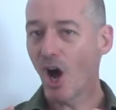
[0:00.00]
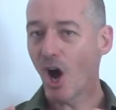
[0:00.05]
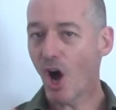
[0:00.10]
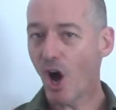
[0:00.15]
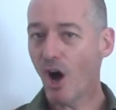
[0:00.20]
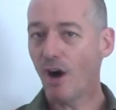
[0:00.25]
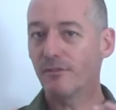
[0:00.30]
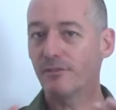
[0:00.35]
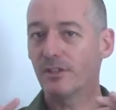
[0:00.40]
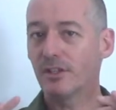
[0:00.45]

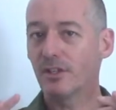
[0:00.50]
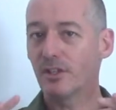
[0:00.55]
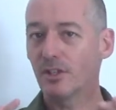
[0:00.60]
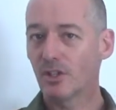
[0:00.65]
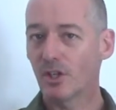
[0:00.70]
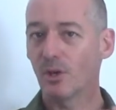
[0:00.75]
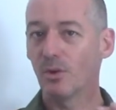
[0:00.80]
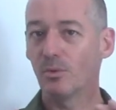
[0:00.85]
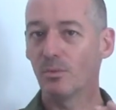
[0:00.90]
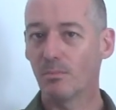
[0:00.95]
often
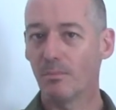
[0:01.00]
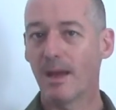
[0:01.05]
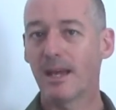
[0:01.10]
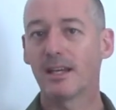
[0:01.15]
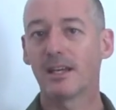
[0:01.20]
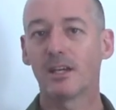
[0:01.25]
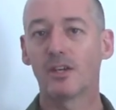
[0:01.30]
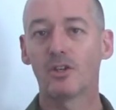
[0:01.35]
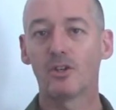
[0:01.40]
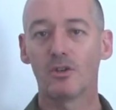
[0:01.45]
don't
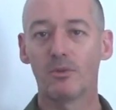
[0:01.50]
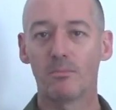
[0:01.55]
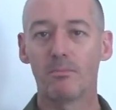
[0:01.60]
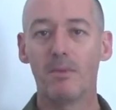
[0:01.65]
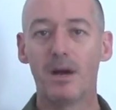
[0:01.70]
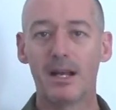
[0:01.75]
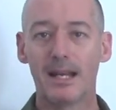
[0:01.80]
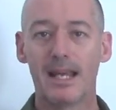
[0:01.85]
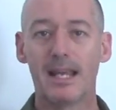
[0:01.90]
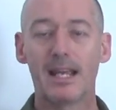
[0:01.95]
make good
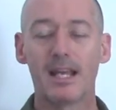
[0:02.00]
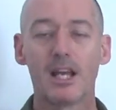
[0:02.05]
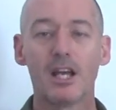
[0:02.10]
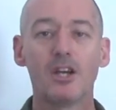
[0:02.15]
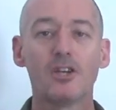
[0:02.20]
money,